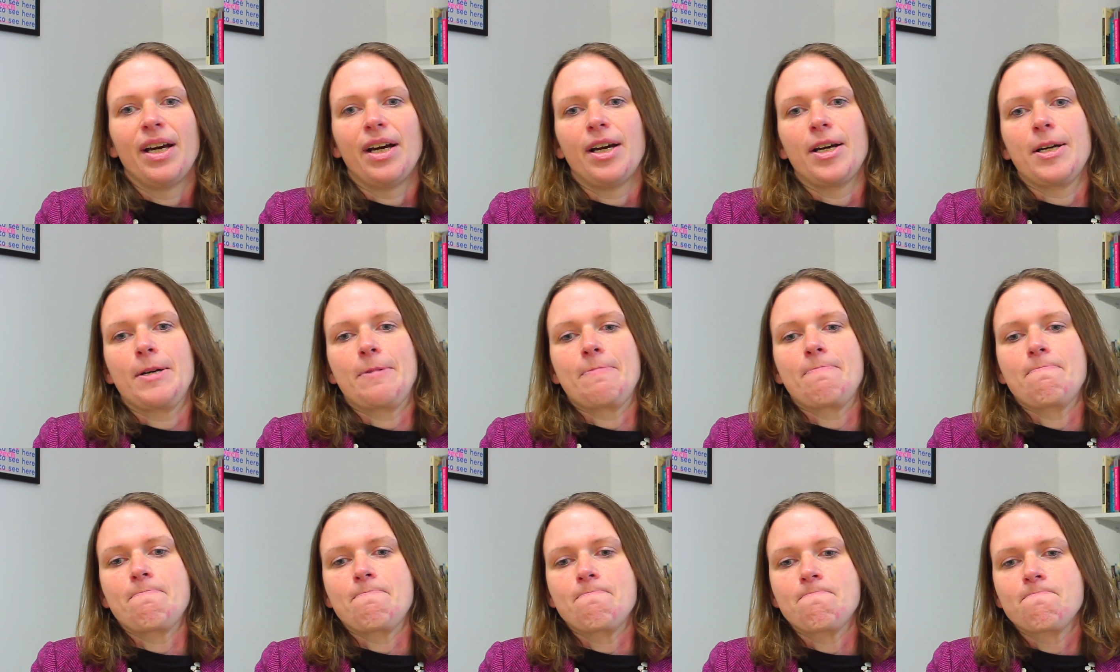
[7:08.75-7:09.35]

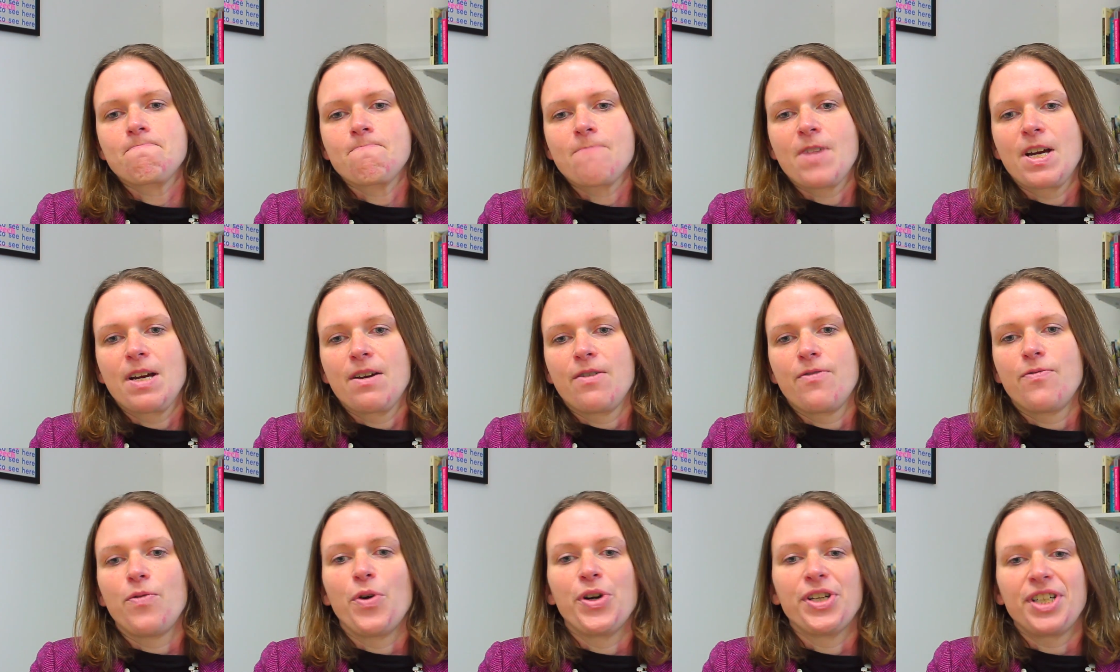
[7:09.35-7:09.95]

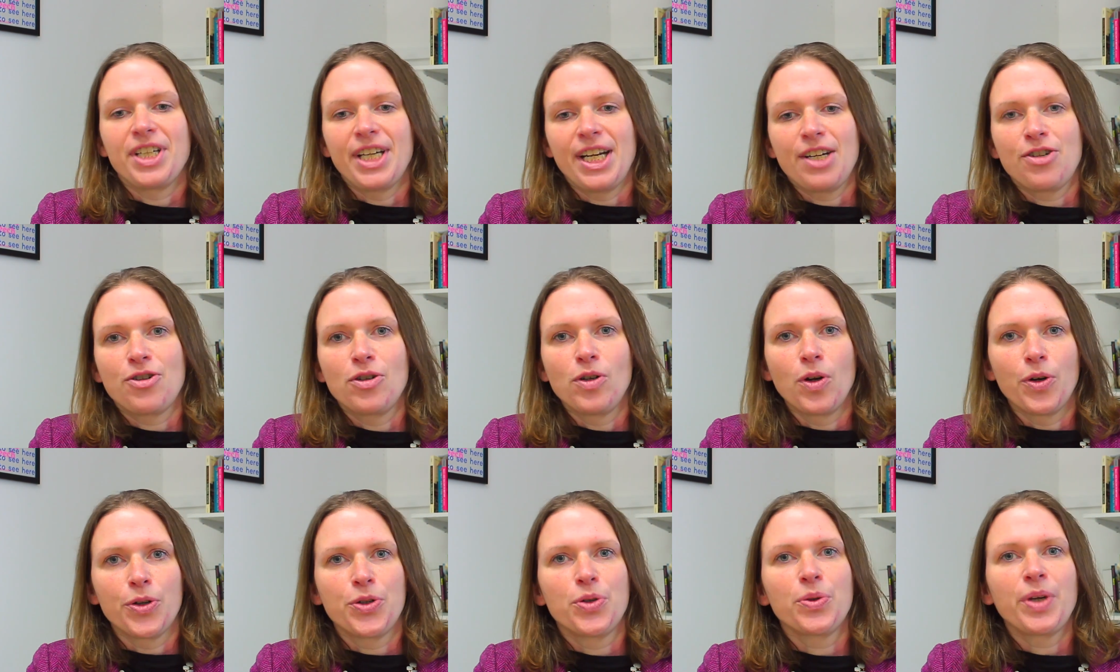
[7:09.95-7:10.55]
for
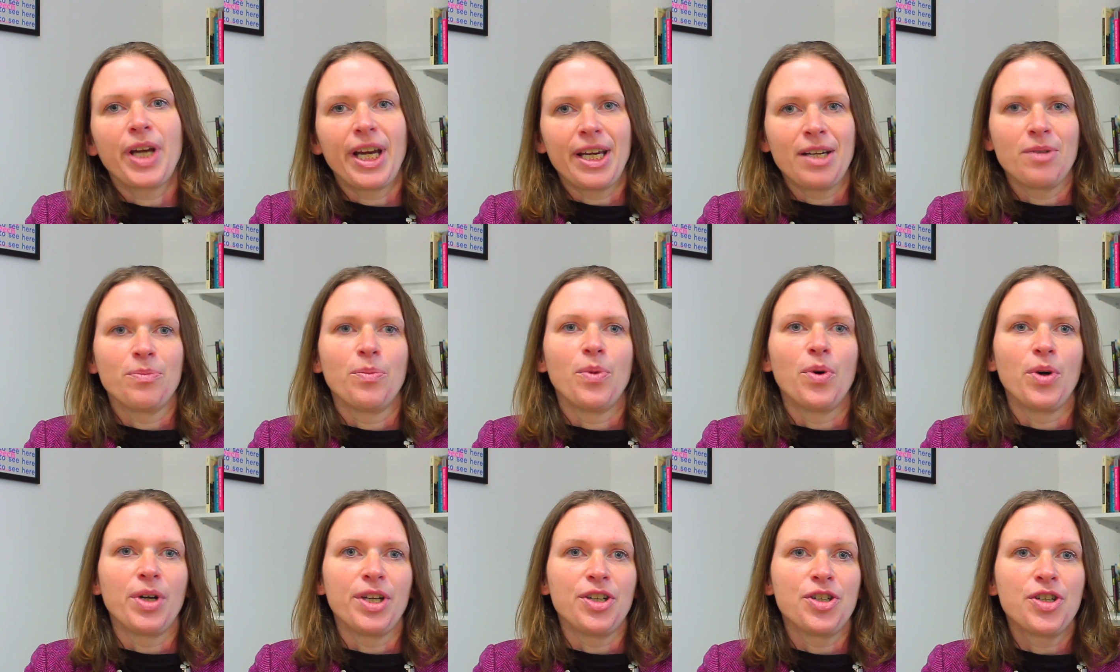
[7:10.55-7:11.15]
international law to gain
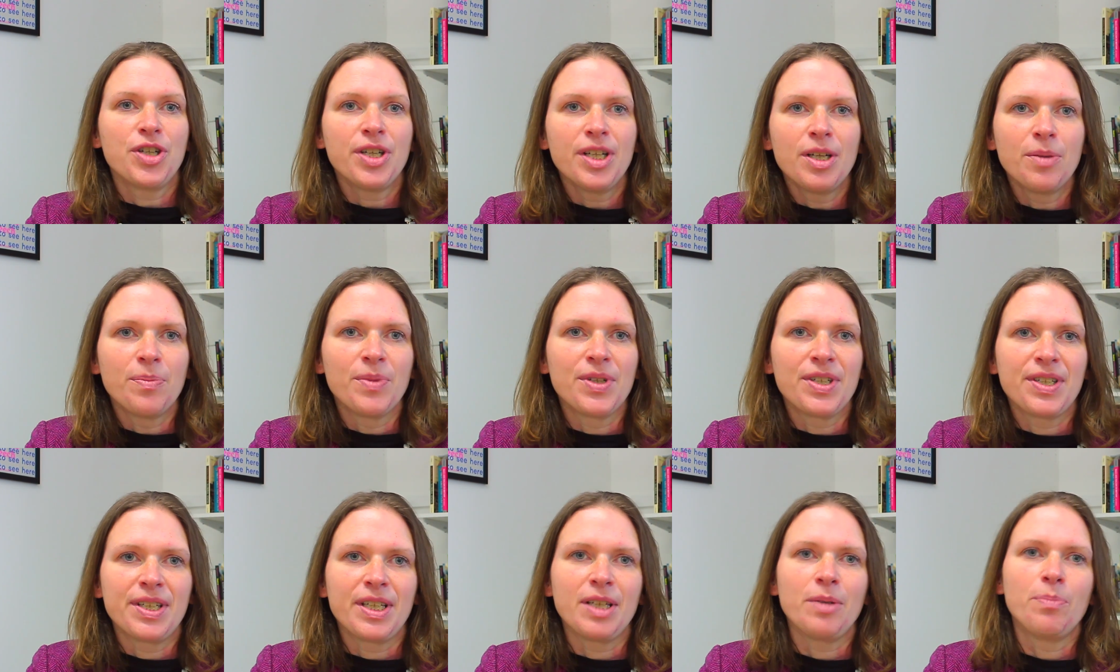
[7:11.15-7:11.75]
more
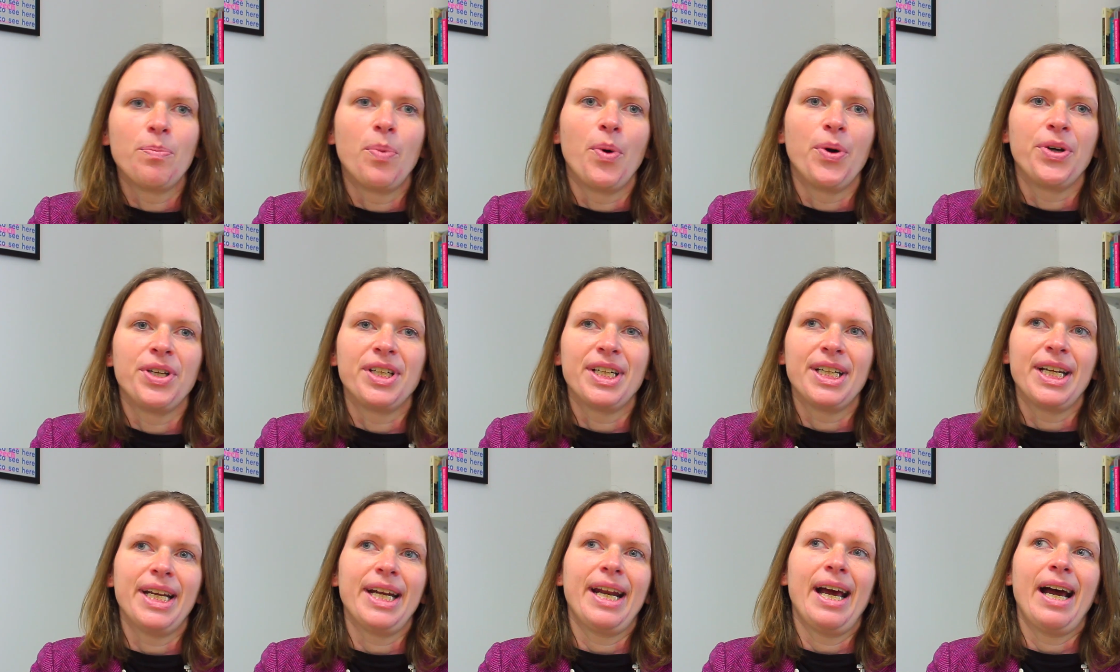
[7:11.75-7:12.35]
legitimacy
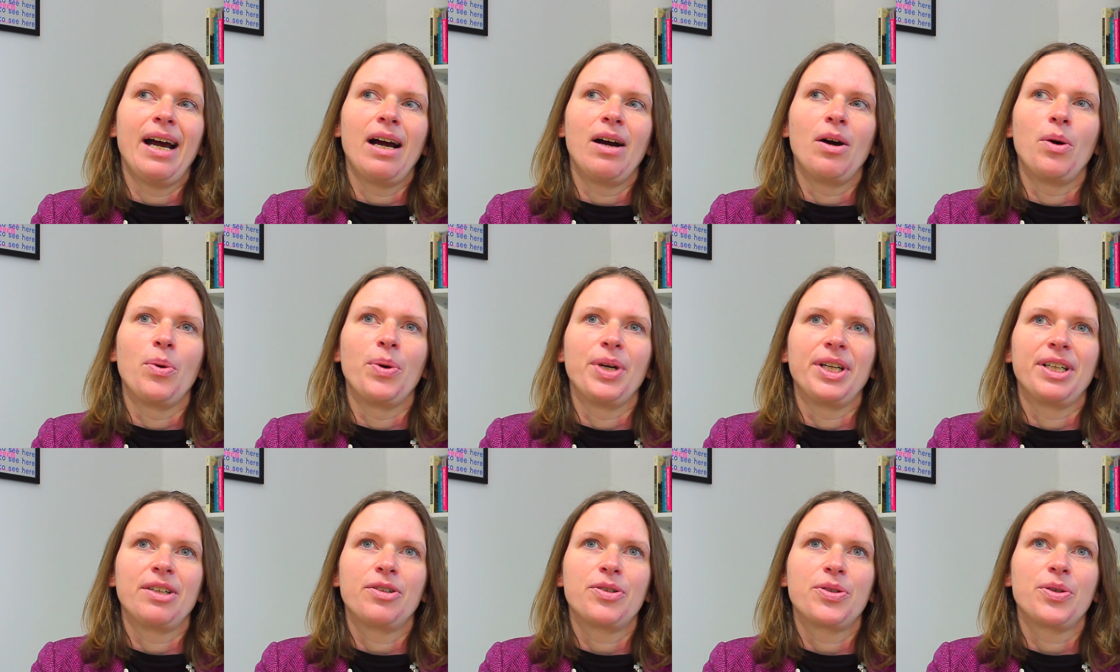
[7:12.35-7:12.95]
pointed at how
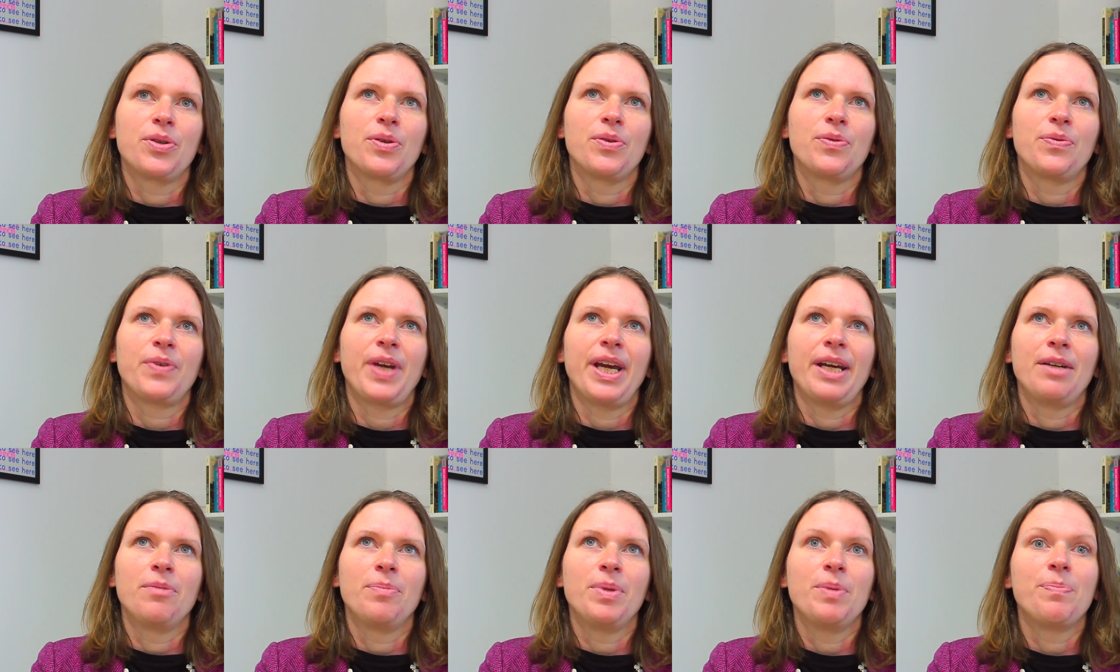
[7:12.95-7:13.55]
it sort of
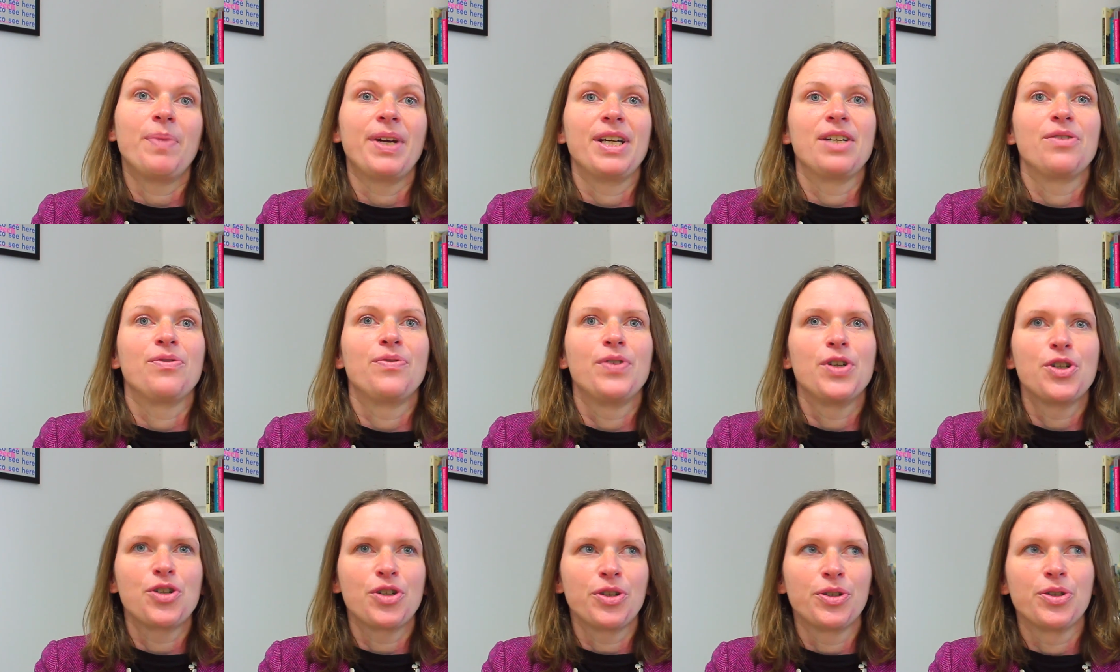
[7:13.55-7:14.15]
can be
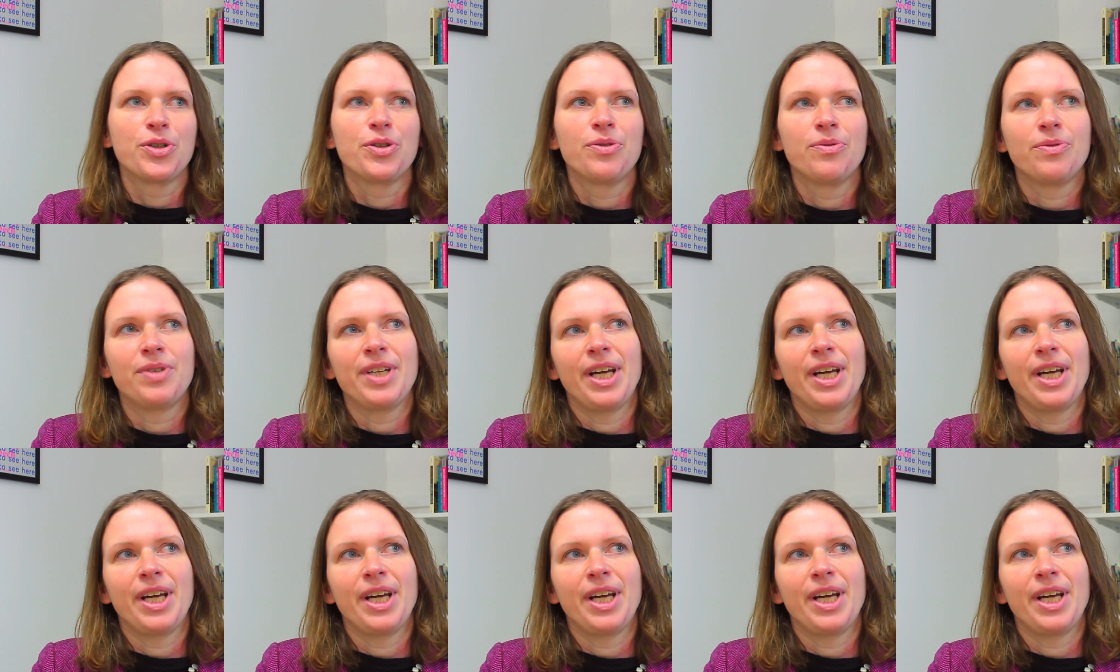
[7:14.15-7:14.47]
beneficial